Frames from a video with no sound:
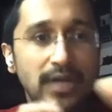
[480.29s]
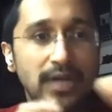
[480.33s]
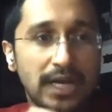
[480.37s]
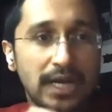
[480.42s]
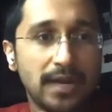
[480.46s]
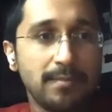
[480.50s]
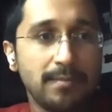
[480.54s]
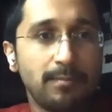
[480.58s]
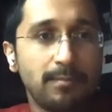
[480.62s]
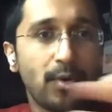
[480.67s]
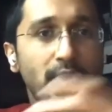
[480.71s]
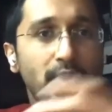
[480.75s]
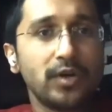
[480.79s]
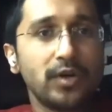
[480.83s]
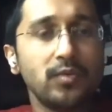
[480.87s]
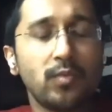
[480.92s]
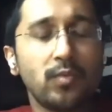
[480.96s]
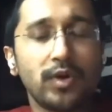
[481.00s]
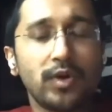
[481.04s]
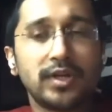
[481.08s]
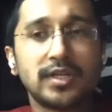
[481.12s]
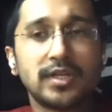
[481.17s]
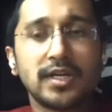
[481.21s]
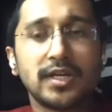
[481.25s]
important
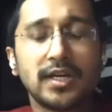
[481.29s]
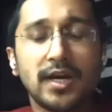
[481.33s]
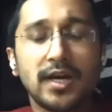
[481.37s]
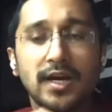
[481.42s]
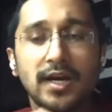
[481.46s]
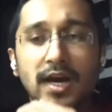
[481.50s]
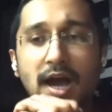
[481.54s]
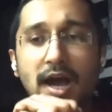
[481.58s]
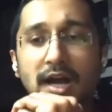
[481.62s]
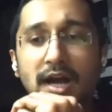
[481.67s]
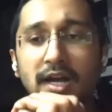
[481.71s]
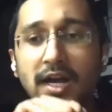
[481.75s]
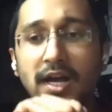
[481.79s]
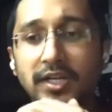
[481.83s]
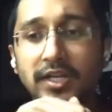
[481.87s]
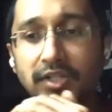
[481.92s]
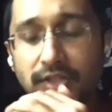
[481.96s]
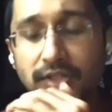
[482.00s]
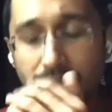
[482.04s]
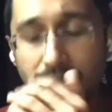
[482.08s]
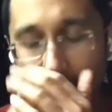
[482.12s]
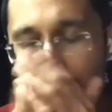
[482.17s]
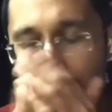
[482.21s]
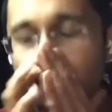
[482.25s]
what
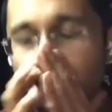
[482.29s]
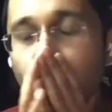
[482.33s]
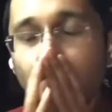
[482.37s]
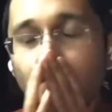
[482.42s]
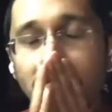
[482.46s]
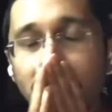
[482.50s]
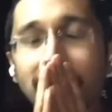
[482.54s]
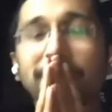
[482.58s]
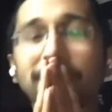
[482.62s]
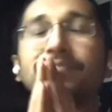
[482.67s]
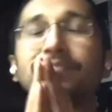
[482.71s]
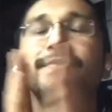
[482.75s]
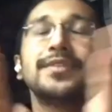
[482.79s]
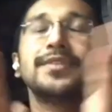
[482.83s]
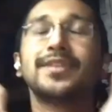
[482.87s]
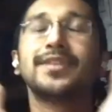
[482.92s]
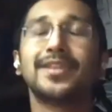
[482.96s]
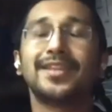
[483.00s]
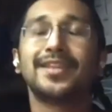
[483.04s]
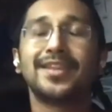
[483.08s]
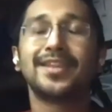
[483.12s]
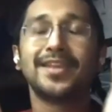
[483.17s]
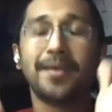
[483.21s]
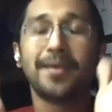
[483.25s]
what
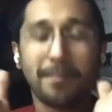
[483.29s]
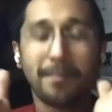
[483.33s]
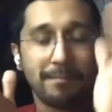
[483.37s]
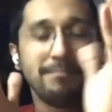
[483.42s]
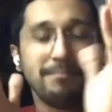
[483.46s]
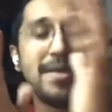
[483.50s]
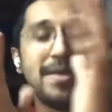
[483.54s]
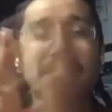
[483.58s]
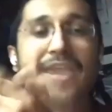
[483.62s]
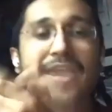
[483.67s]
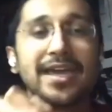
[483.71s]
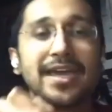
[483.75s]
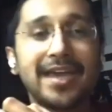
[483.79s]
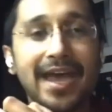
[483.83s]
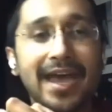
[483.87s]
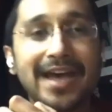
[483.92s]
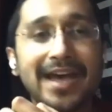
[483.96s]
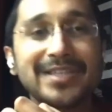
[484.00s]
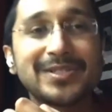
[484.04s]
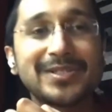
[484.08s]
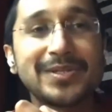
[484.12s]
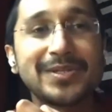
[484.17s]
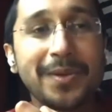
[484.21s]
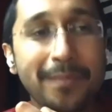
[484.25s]
Meg
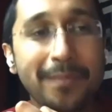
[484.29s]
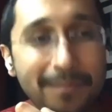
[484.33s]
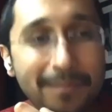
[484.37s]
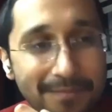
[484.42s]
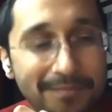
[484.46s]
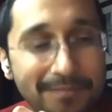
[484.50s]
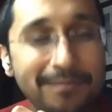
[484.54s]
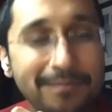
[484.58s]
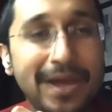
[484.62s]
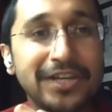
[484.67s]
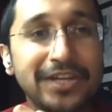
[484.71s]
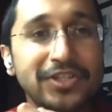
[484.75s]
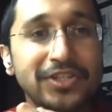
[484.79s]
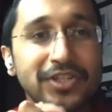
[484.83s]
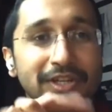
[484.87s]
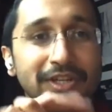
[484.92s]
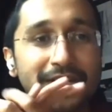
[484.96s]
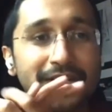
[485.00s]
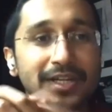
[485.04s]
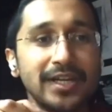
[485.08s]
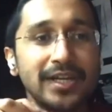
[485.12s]
has mentioned,